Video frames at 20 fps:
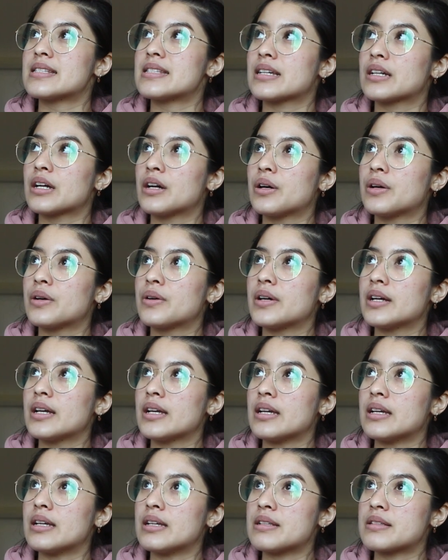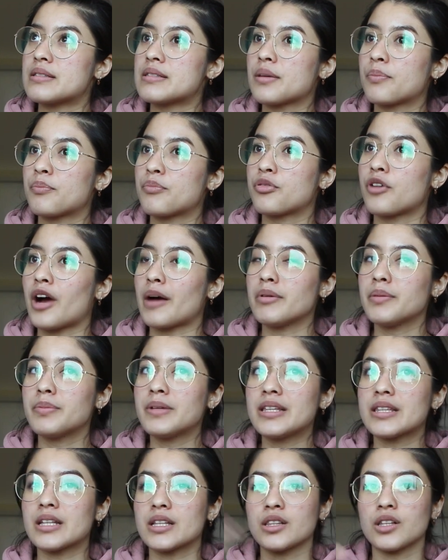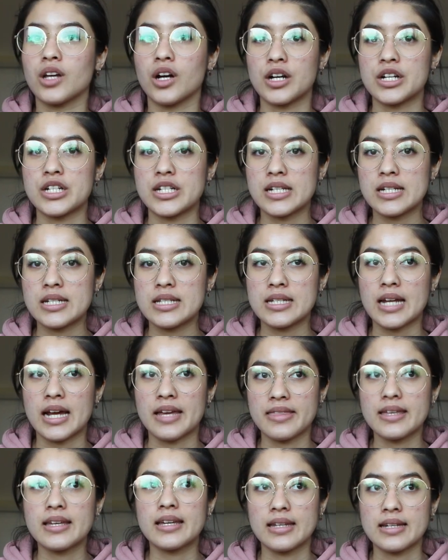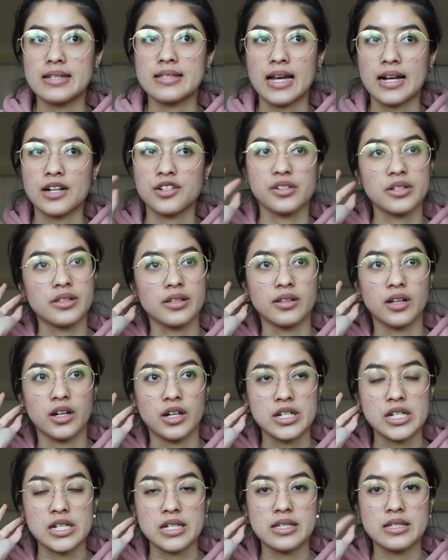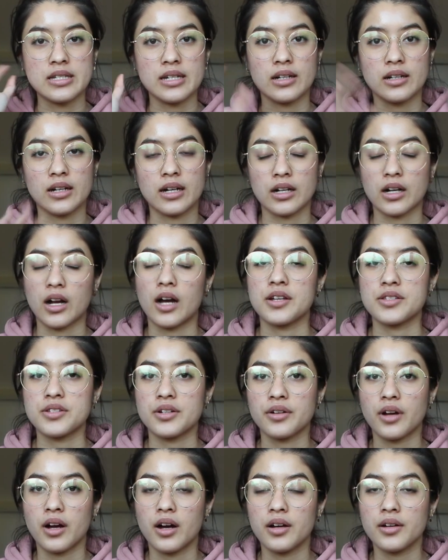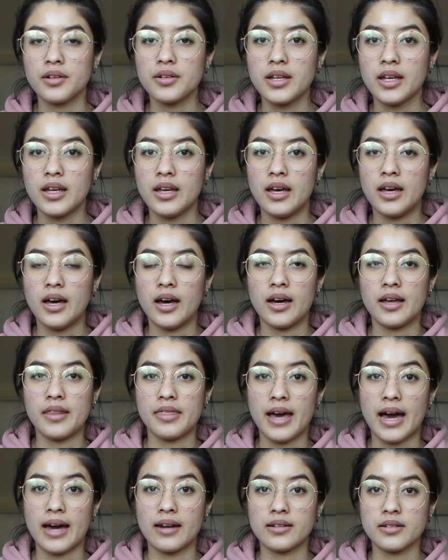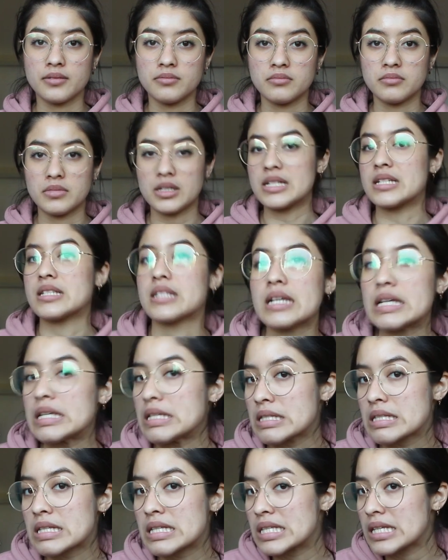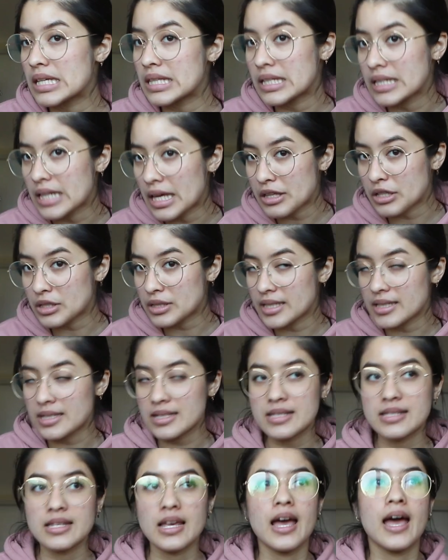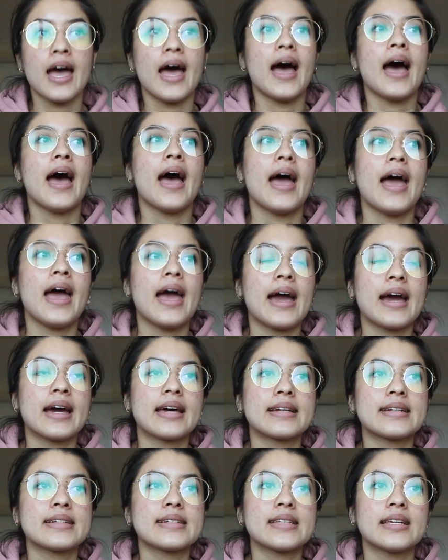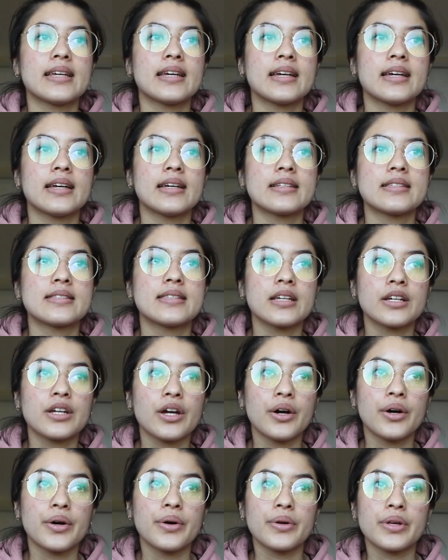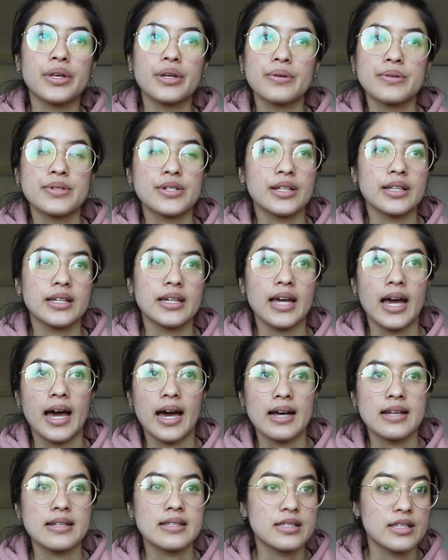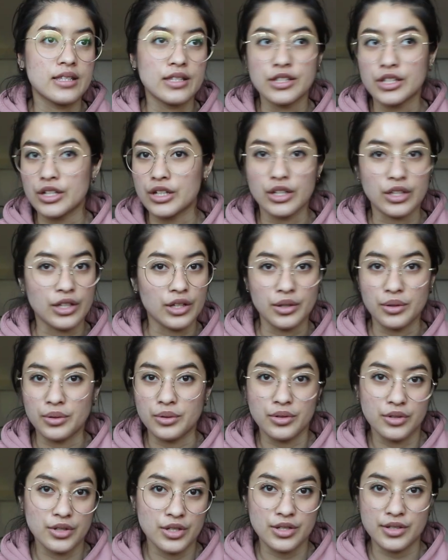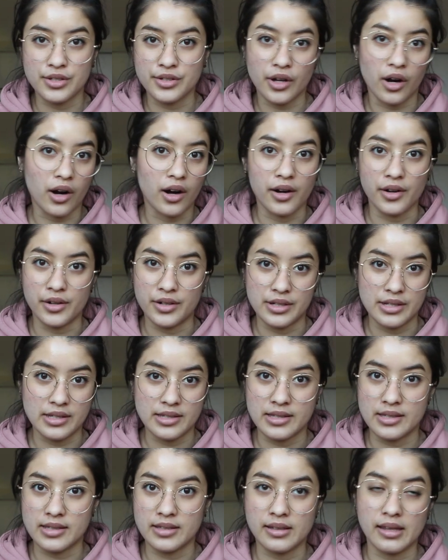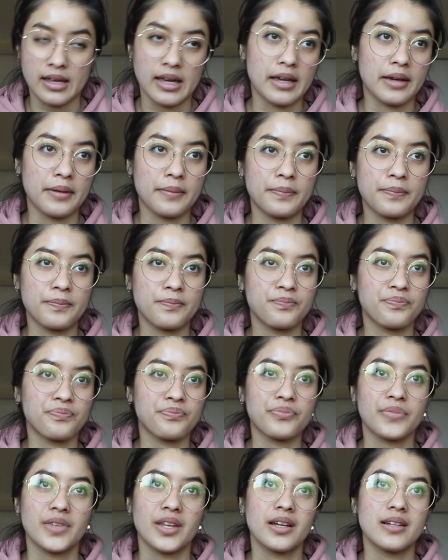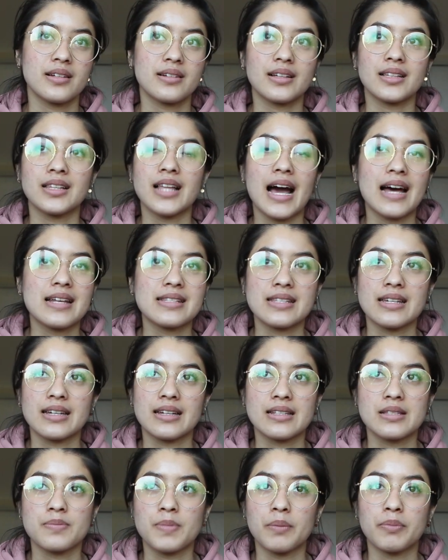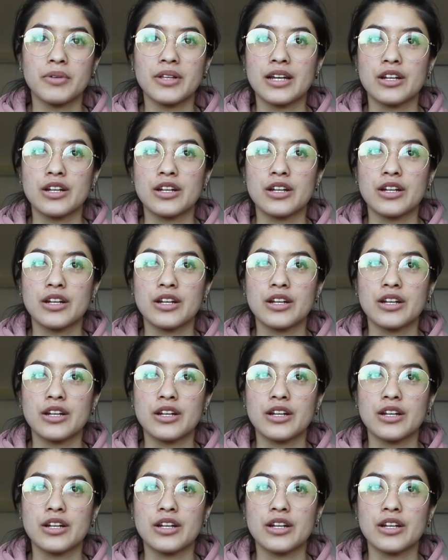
Ziggo is probably the largest, I think it is actually the largest uh, concert hall that exists in the Netherlands and Ziggo usually has the huge stars like classics, people